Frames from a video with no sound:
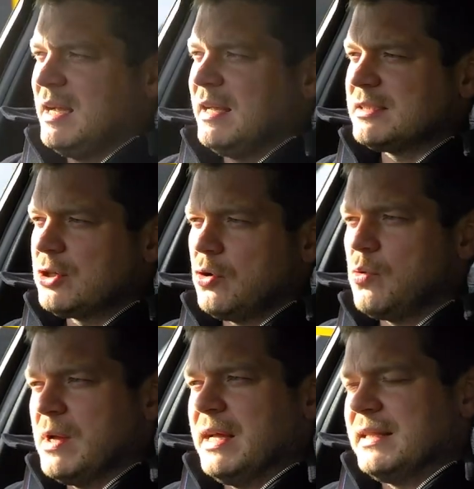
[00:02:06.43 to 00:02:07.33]
So
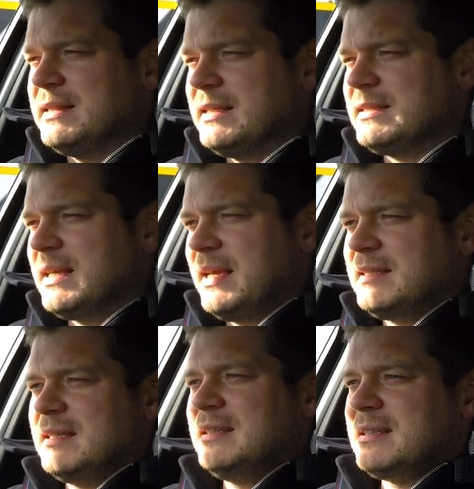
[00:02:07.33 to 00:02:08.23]
this
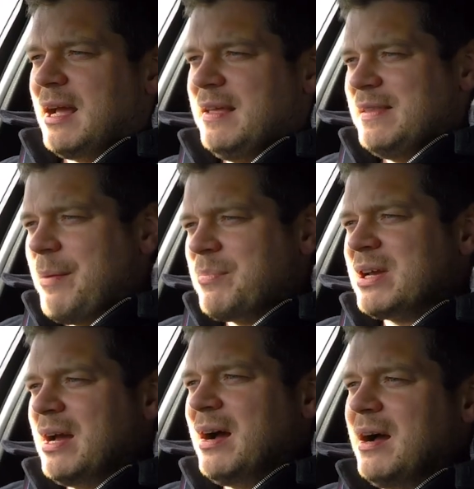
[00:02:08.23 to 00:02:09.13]
isn't an M
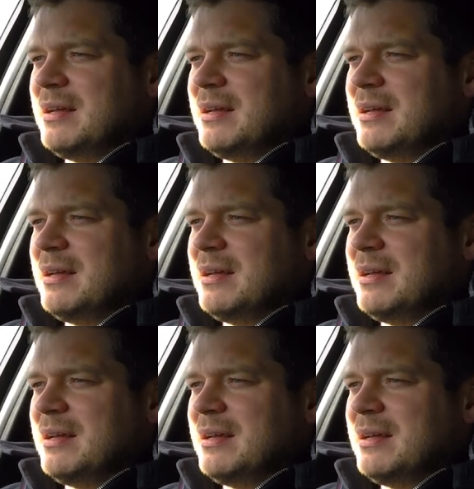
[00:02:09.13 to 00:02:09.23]
car.